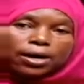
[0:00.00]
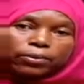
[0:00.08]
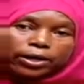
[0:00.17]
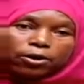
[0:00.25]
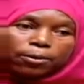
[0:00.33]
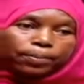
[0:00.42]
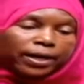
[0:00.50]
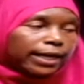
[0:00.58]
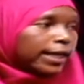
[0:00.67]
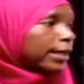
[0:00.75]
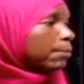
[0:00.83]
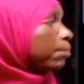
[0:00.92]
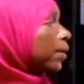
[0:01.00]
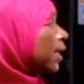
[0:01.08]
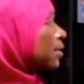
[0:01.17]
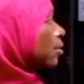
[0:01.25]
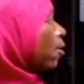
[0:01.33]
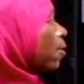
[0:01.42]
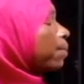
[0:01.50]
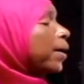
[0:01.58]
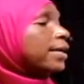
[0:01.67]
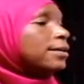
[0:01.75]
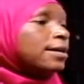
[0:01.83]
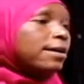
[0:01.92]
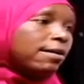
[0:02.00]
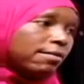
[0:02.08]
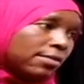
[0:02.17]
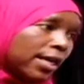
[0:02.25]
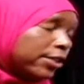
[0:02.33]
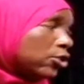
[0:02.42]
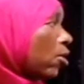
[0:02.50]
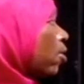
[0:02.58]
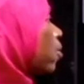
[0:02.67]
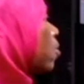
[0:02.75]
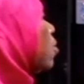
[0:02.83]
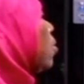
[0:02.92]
are we opening? Please open the door.